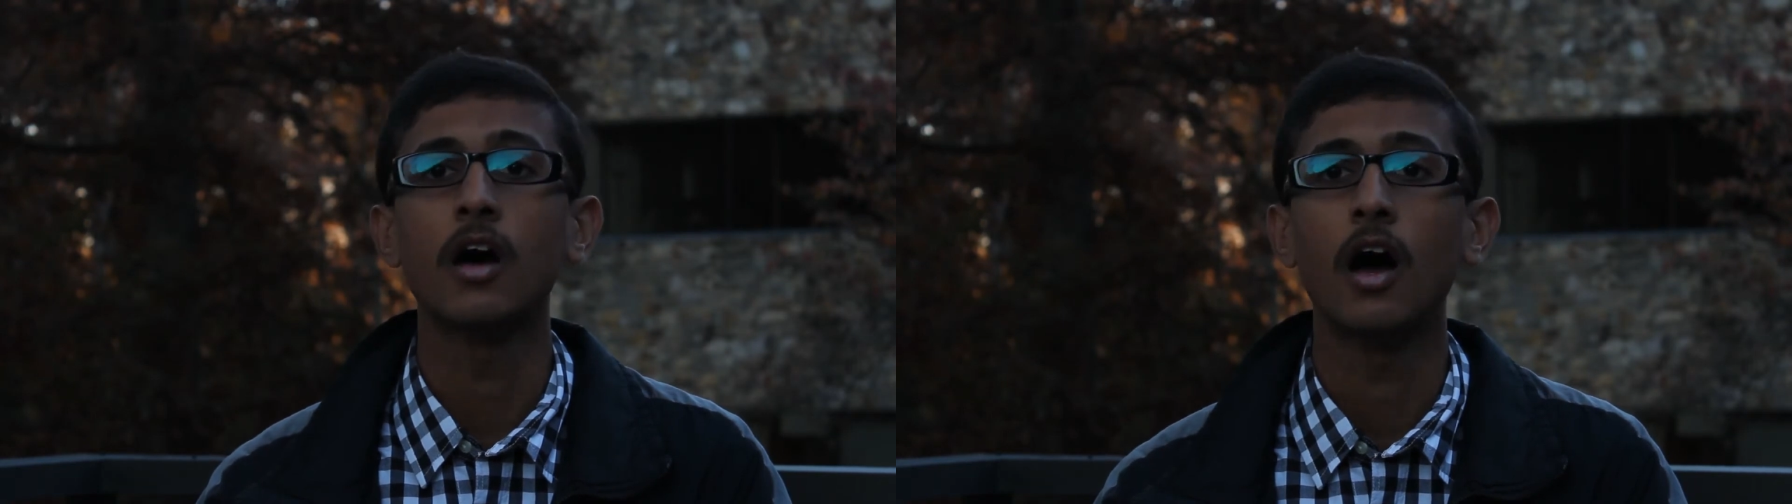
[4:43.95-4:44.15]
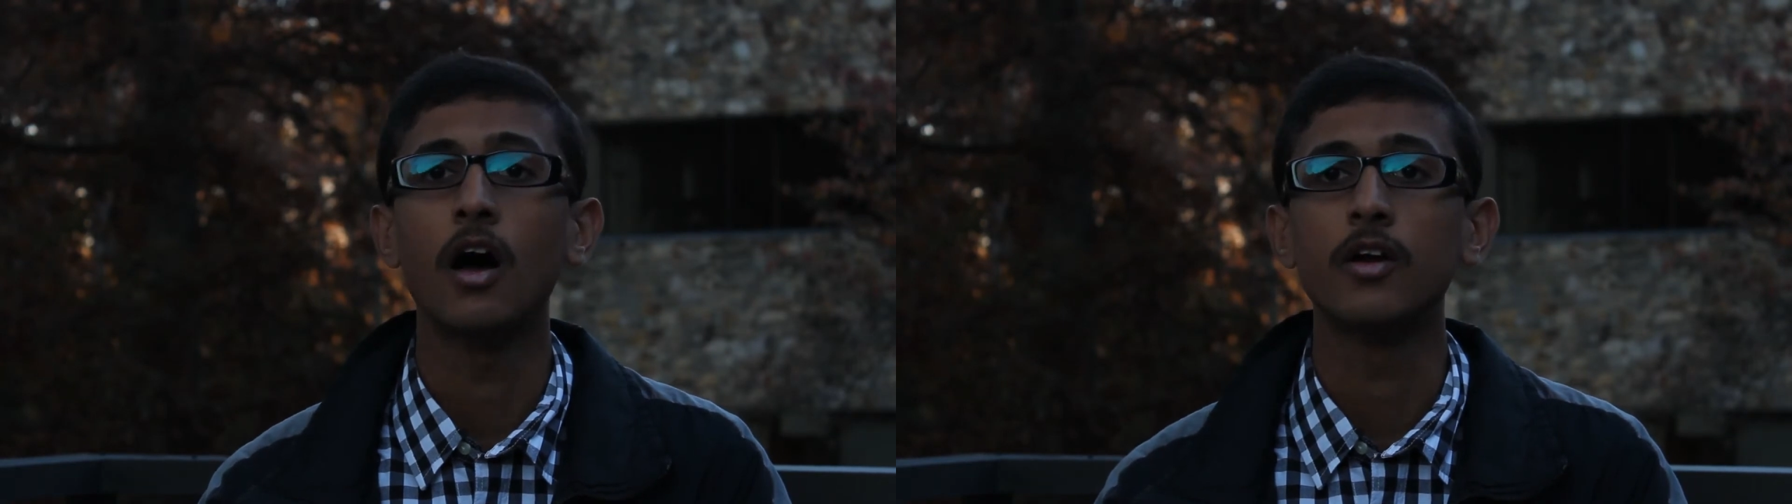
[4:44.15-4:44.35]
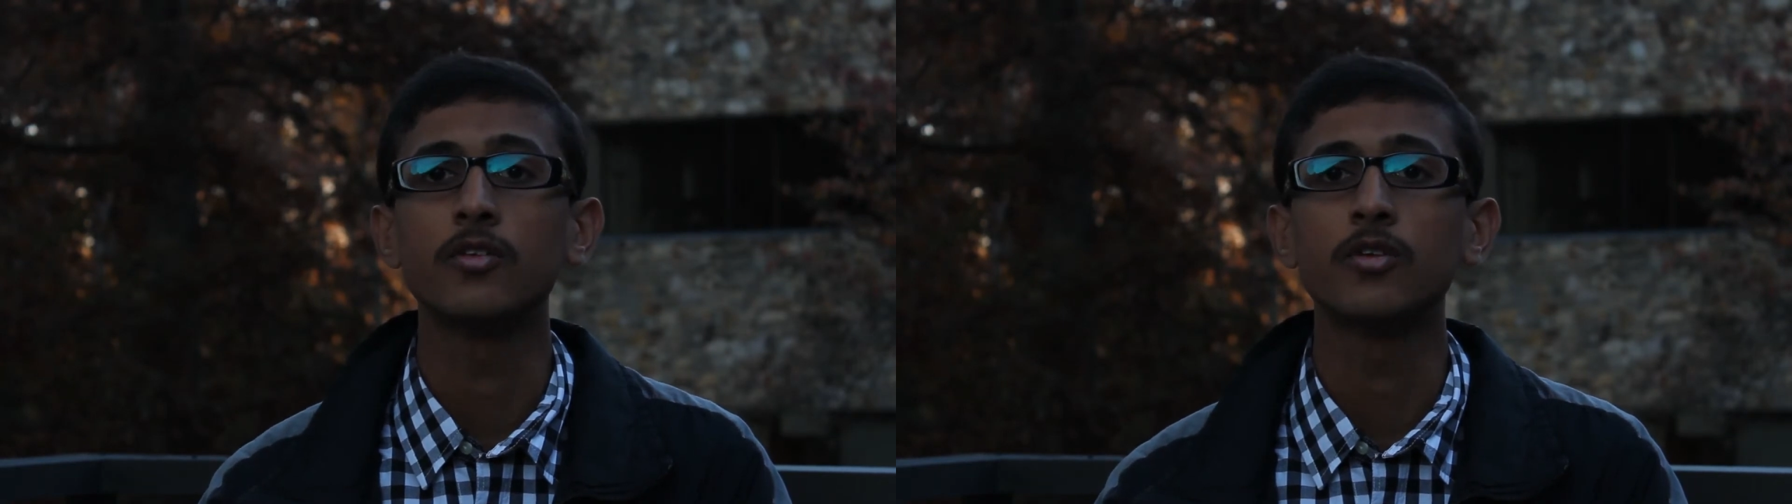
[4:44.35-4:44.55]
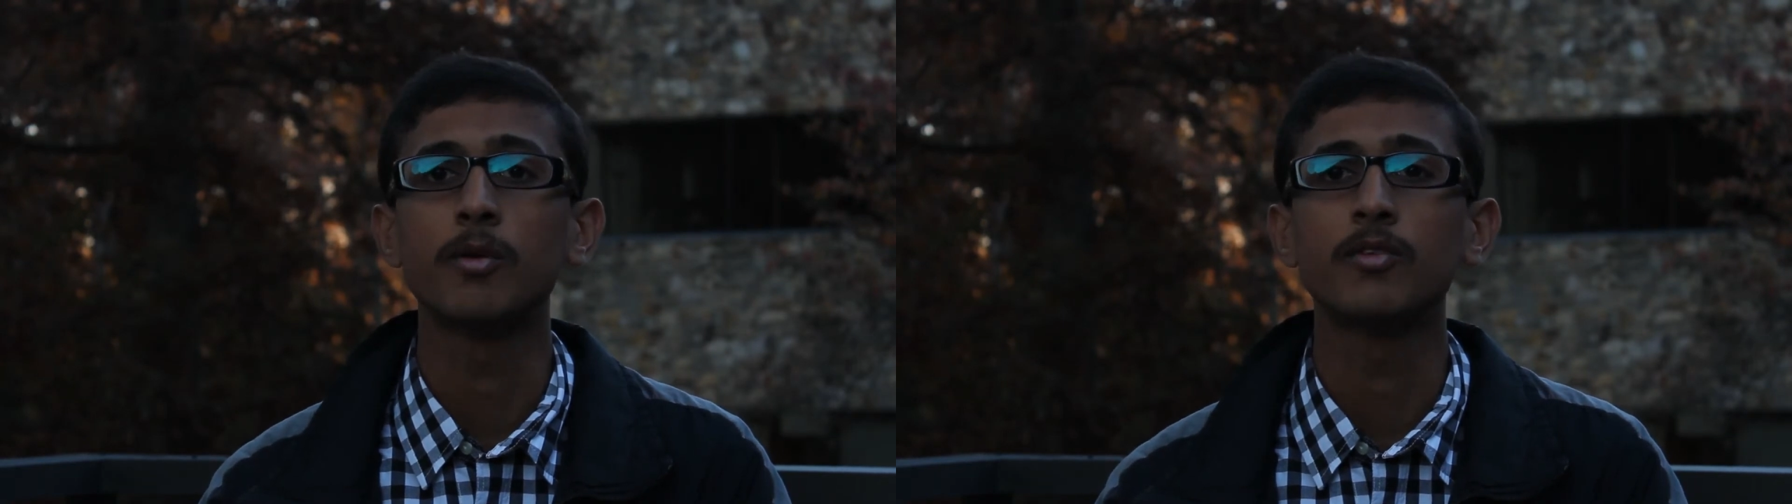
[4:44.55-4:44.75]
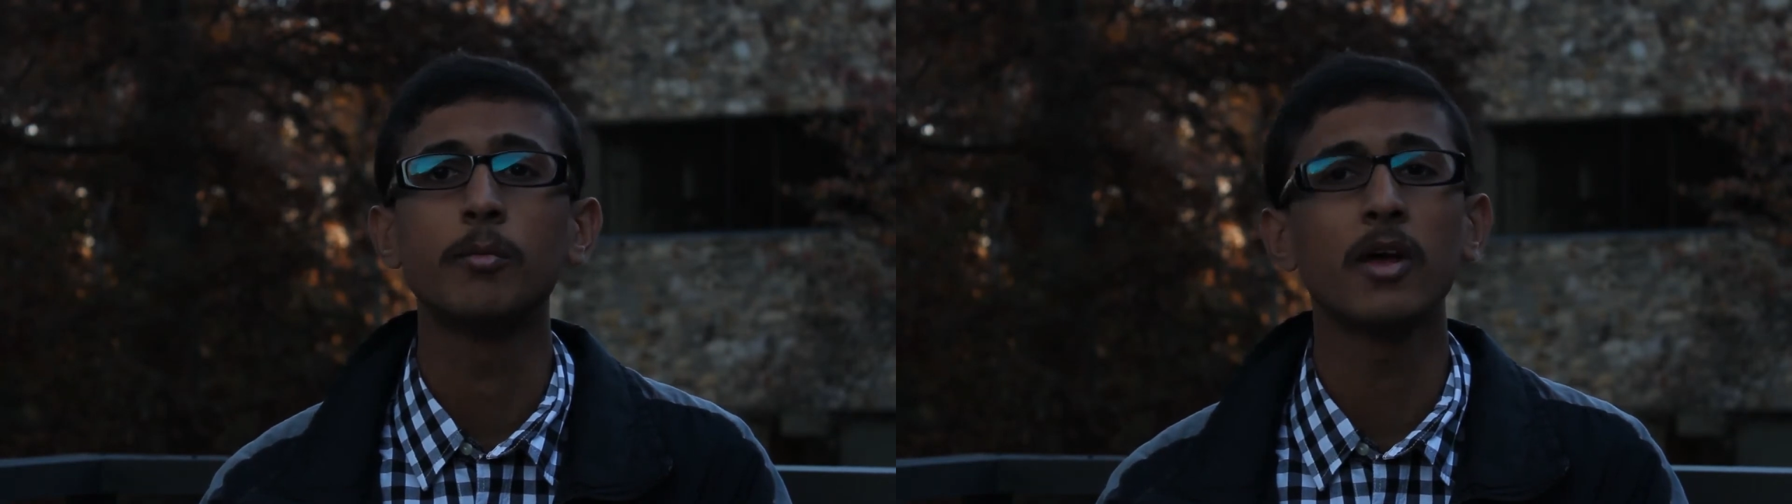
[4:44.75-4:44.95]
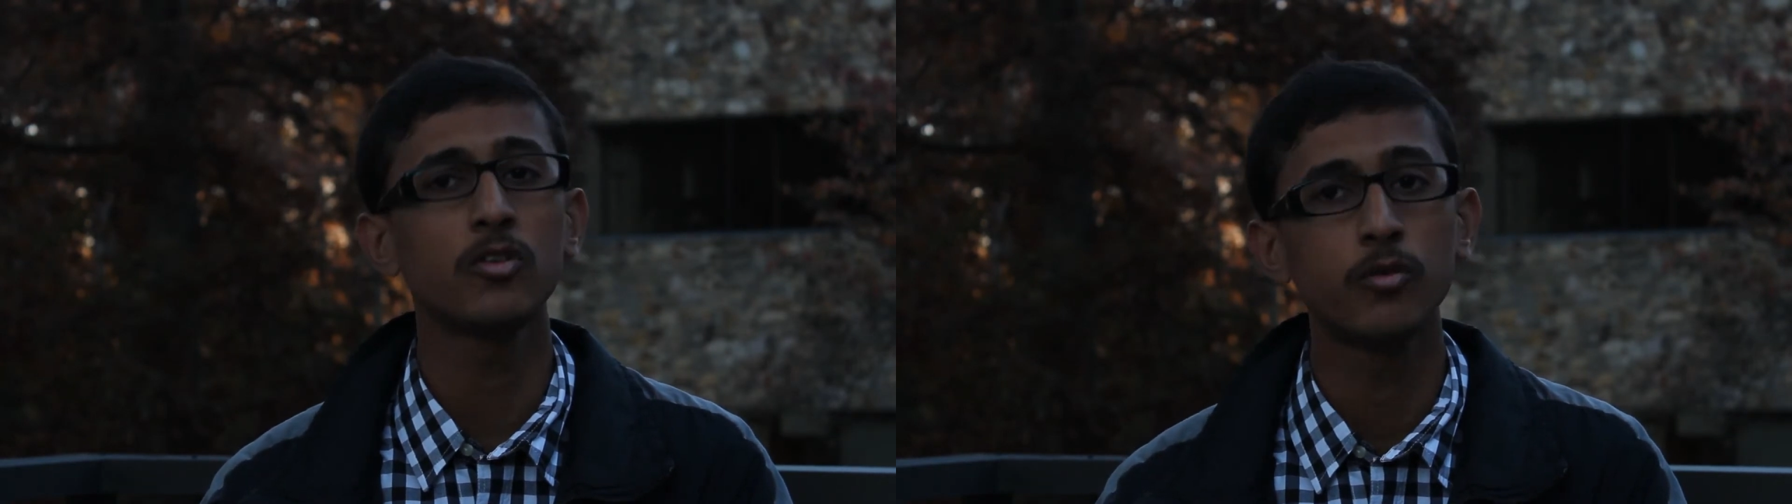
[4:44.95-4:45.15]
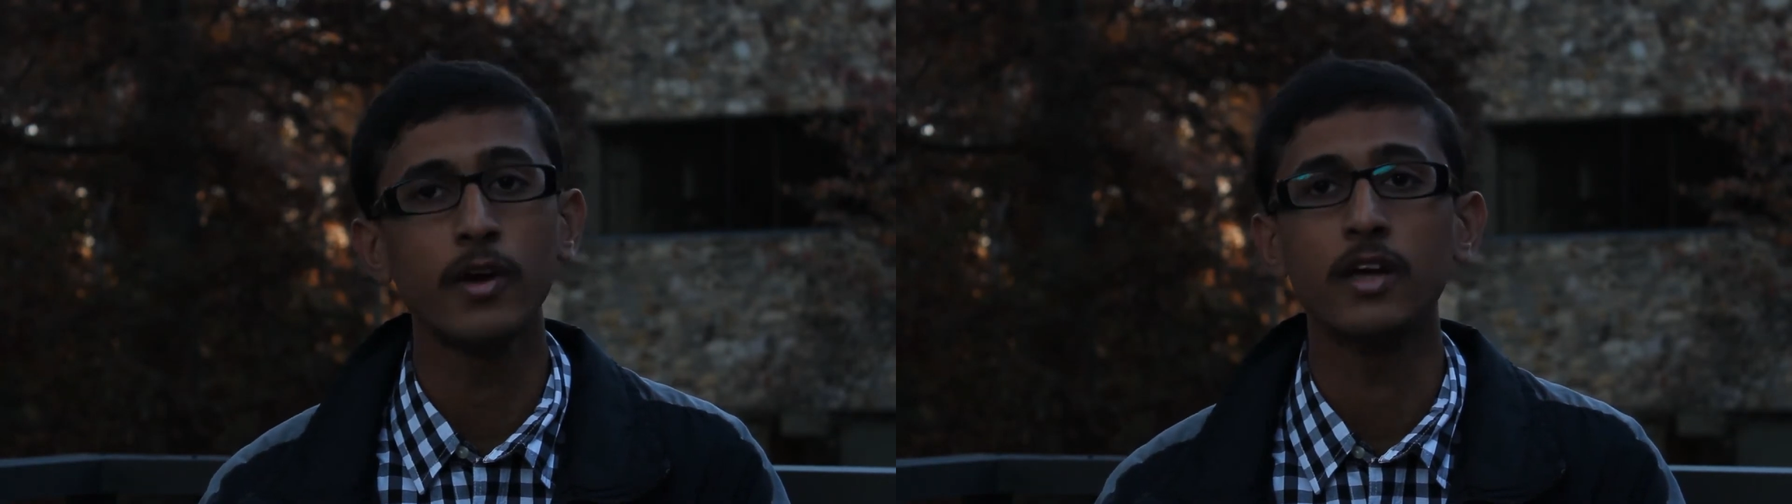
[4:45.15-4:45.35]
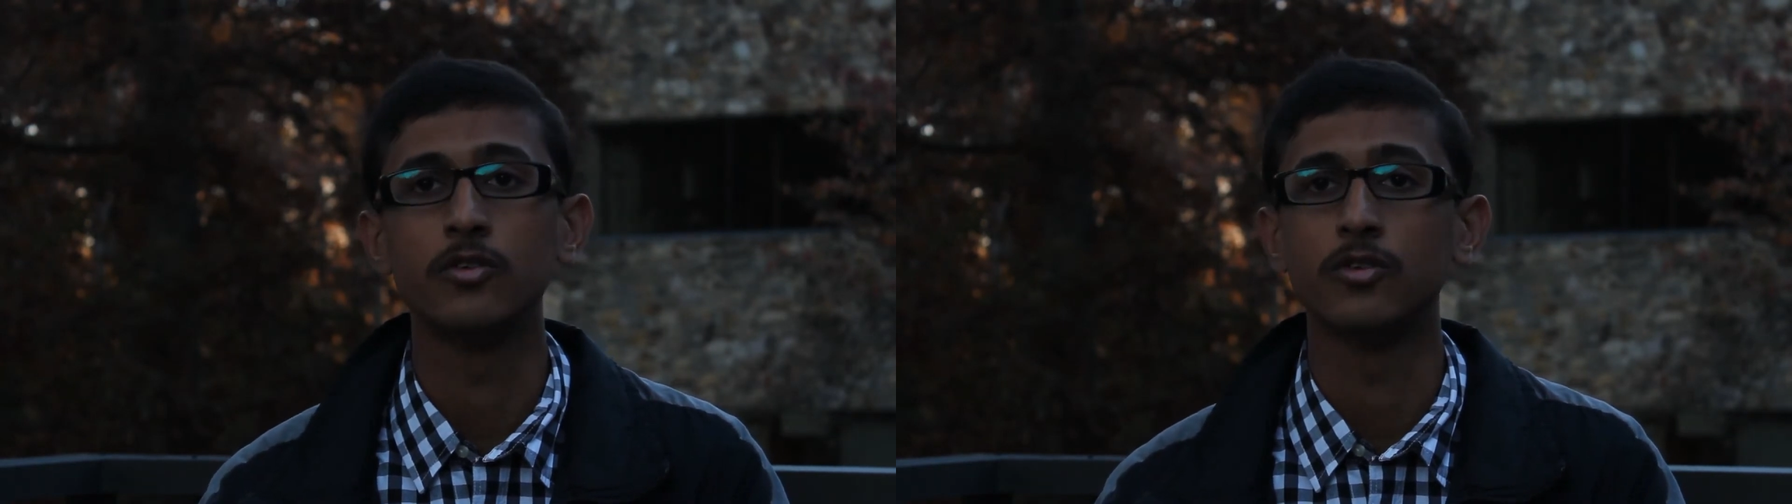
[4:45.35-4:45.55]
are some of the best
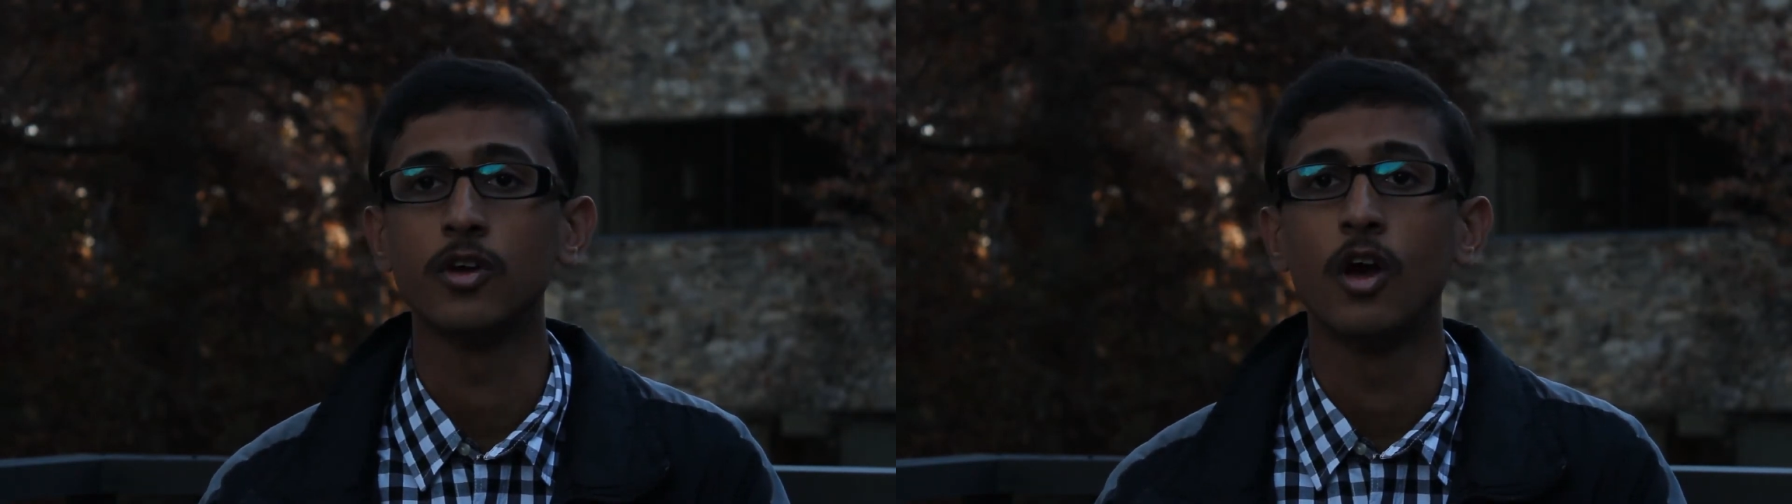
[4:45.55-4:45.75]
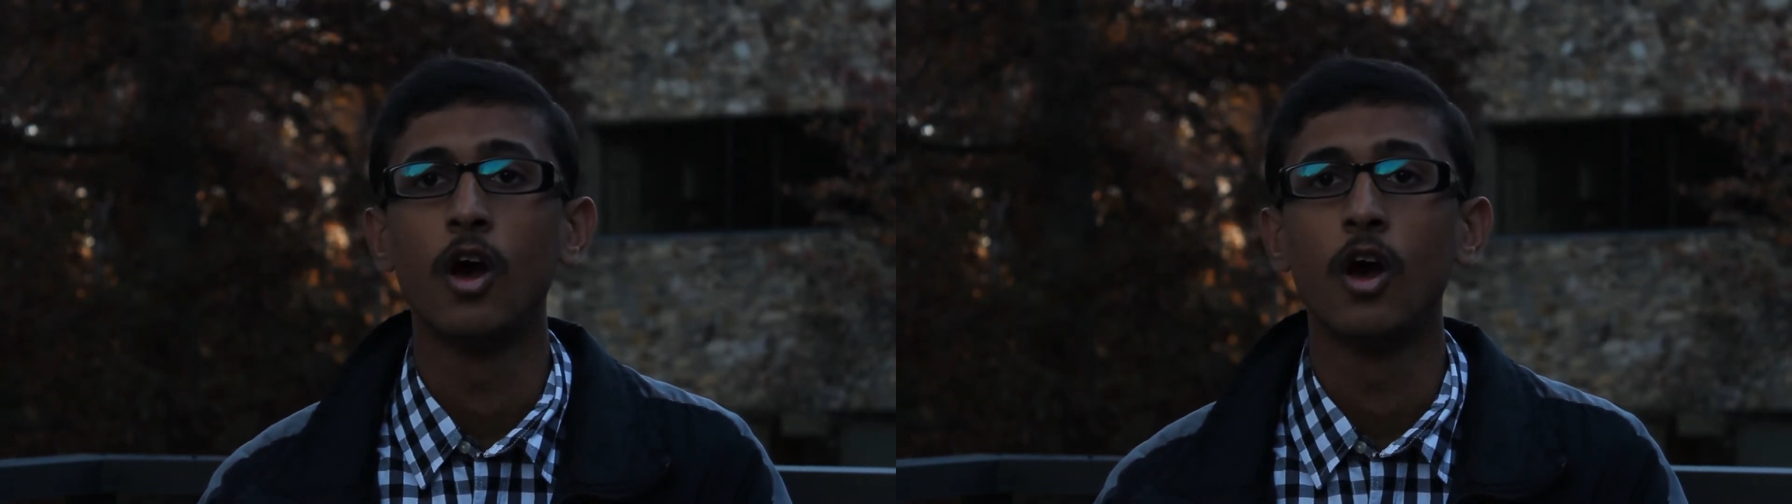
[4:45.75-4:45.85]
ways